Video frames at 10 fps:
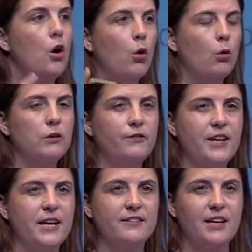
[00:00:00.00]
All of
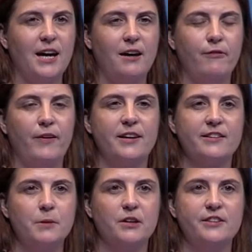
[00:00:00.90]
these have a
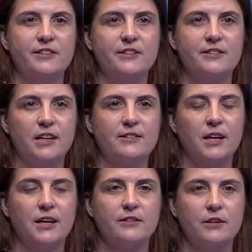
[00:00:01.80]
smart cities
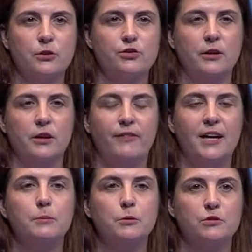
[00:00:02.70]
data lake solution
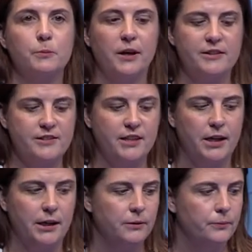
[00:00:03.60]
available to buy
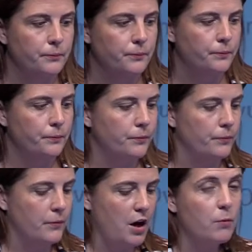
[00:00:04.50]
today.
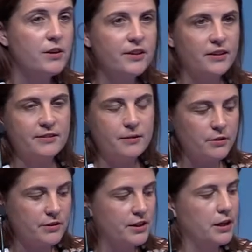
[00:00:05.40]
And we think that's
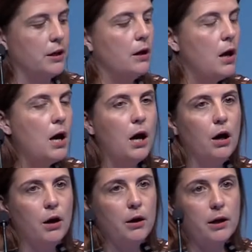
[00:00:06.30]
something that's going to
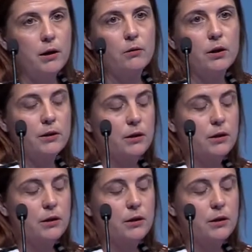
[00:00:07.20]
uh,